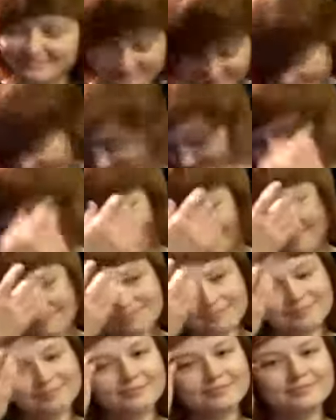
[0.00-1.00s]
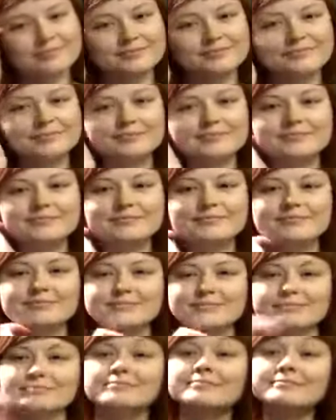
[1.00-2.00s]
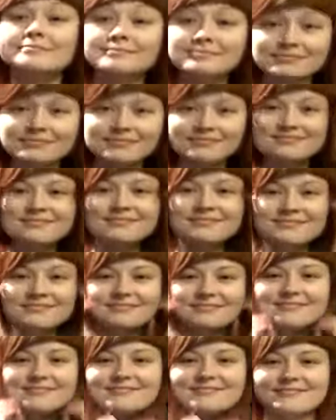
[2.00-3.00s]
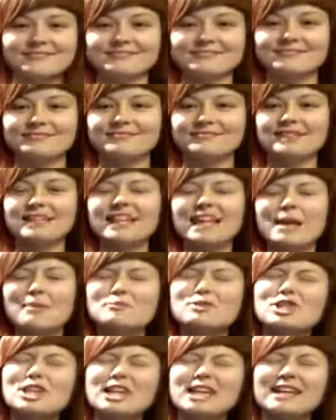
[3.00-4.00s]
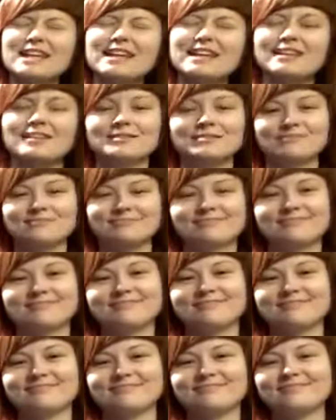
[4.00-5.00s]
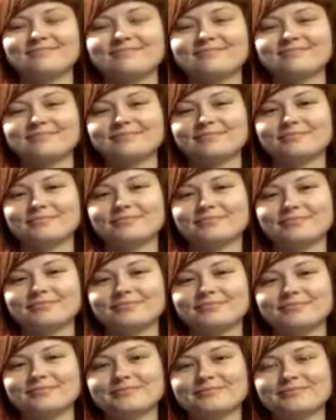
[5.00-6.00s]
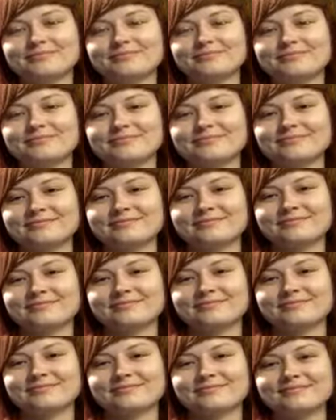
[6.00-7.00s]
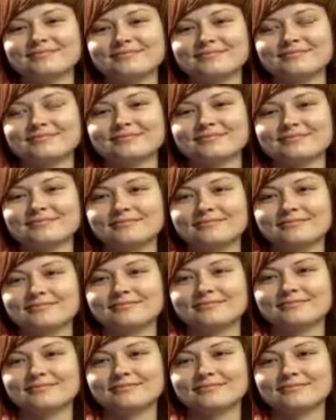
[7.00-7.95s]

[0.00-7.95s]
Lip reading: (silent)